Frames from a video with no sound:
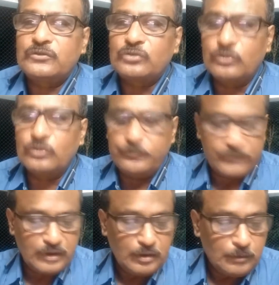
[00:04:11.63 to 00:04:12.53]
So
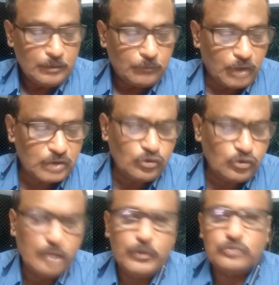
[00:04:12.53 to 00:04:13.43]

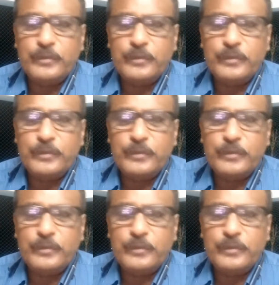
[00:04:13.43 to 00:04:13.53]
marjul maut